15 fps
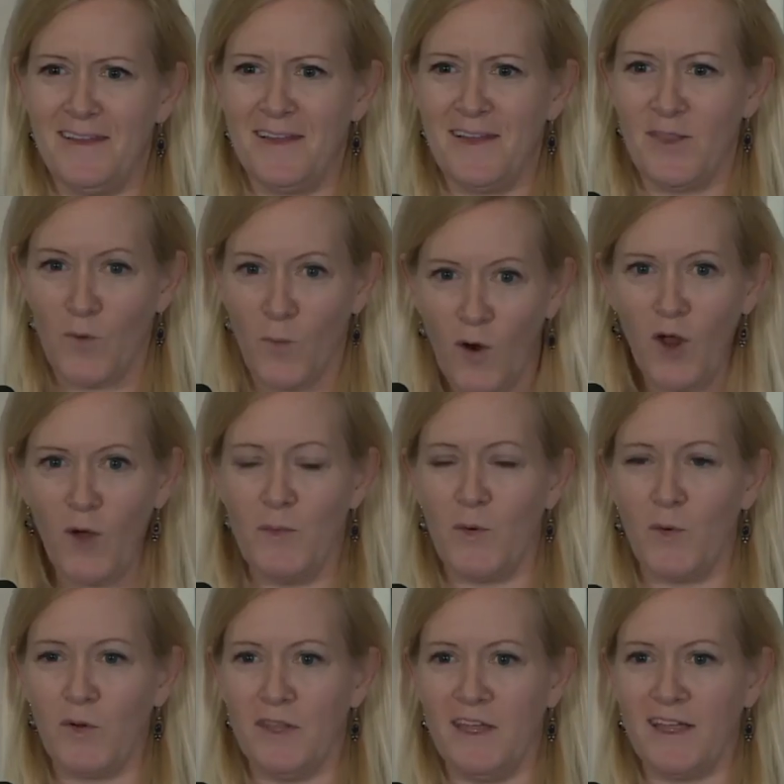in the world, but
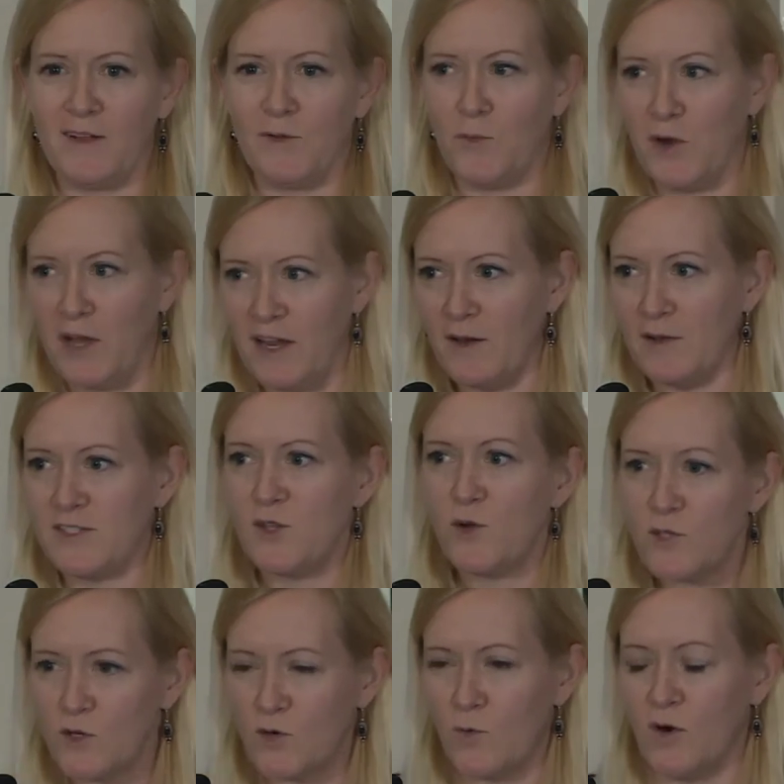we're in a
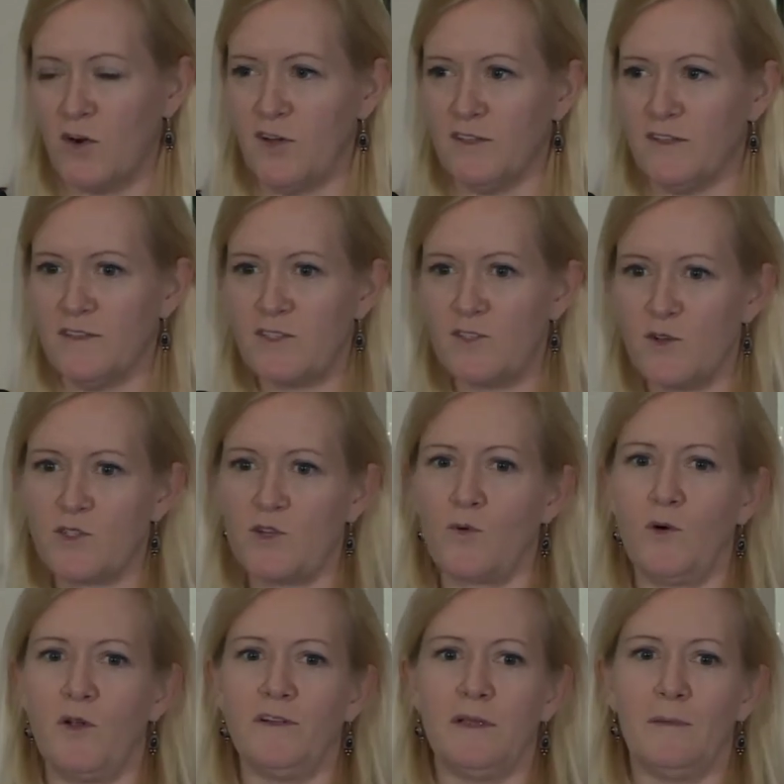social world, and the social
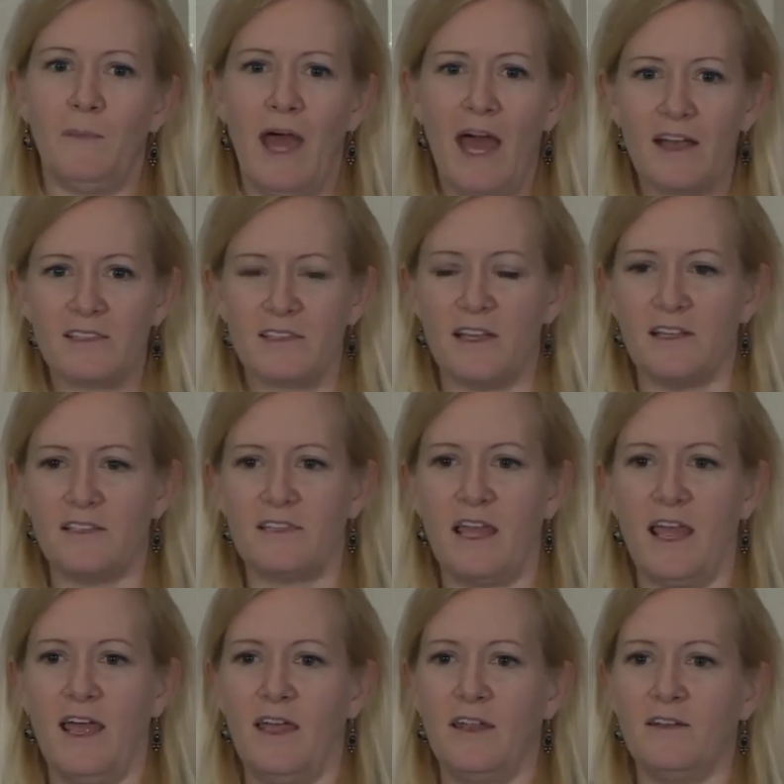world impacts us,
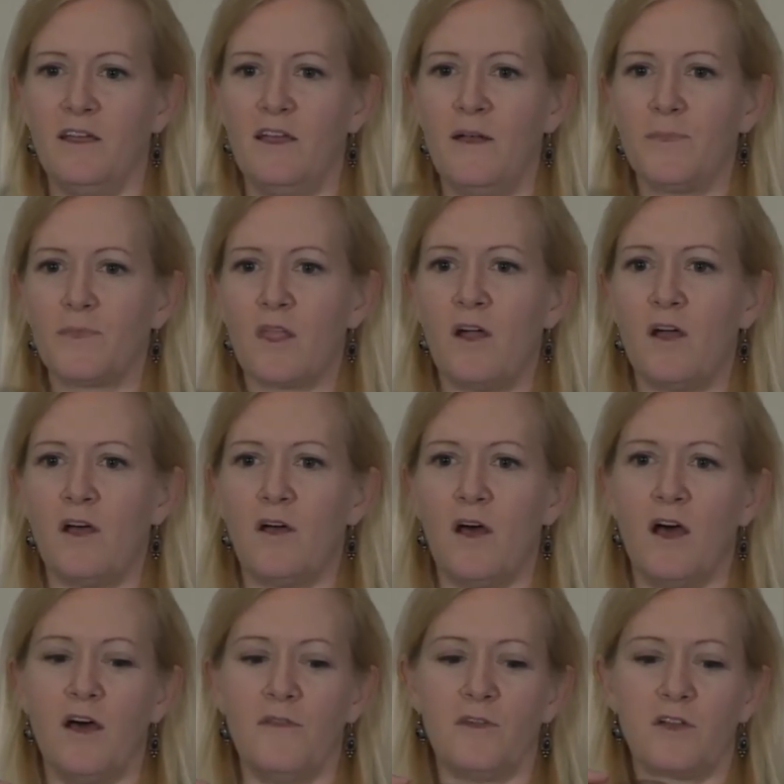and
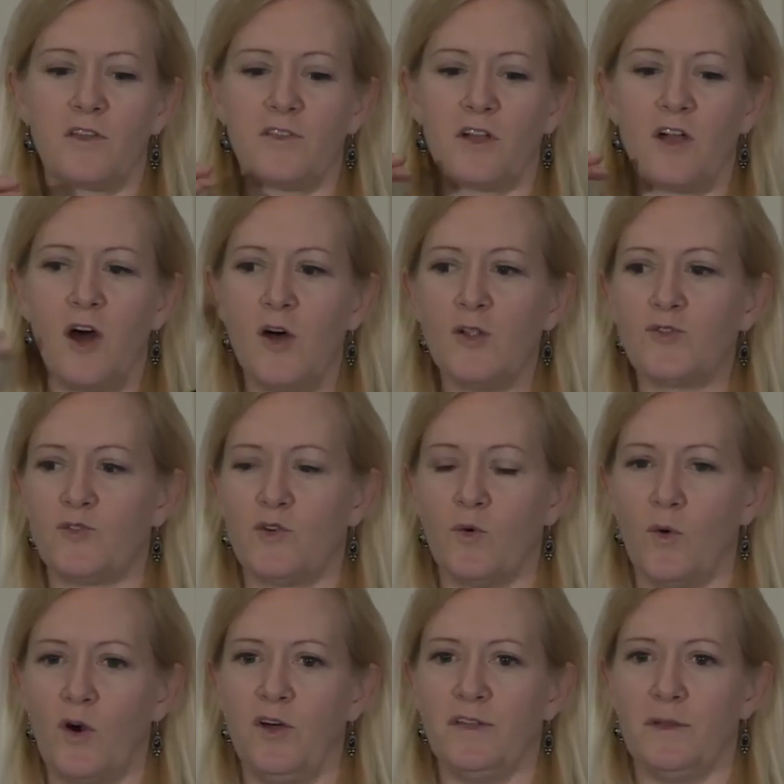the cultural
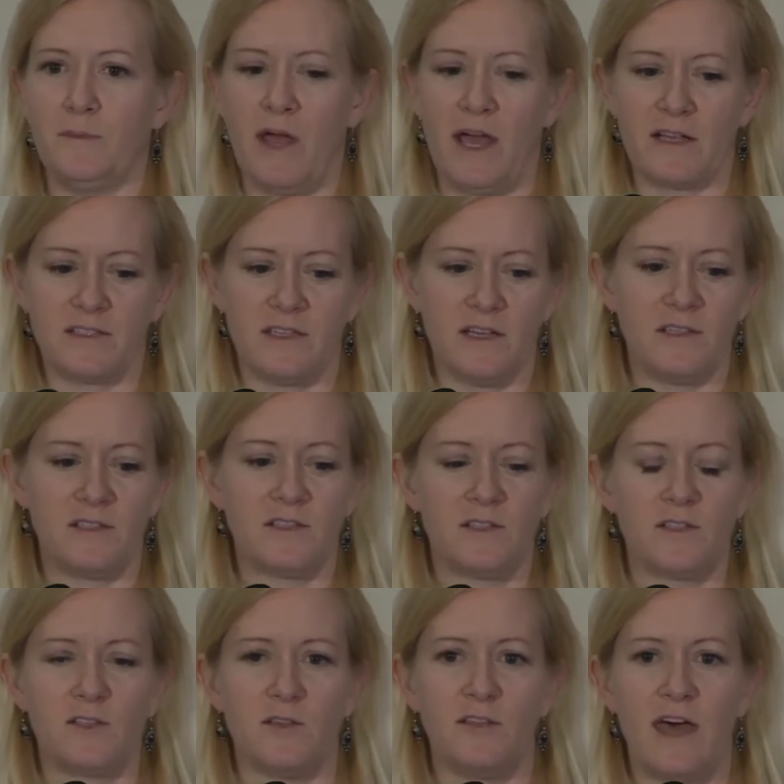world impacts us.
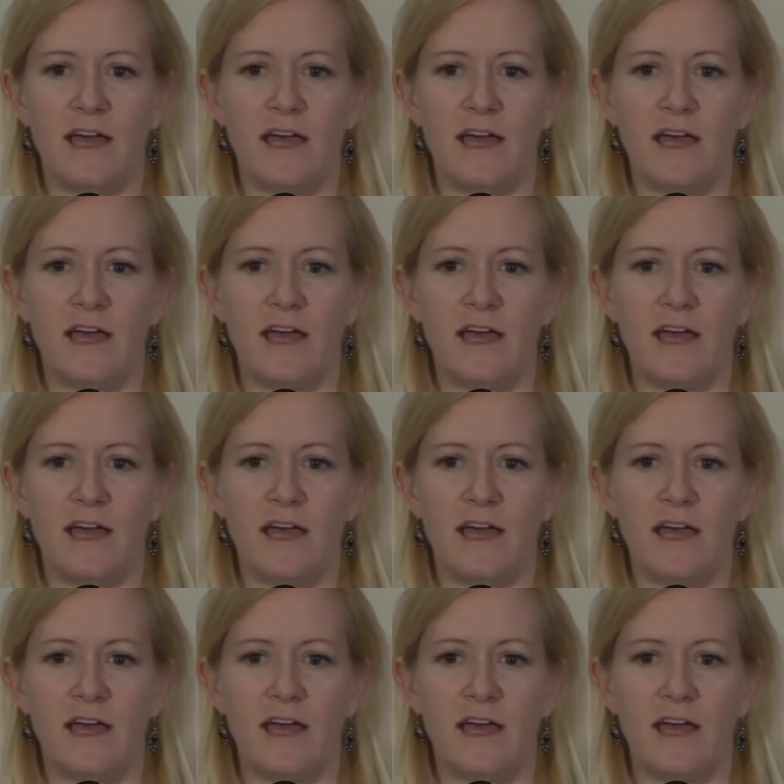So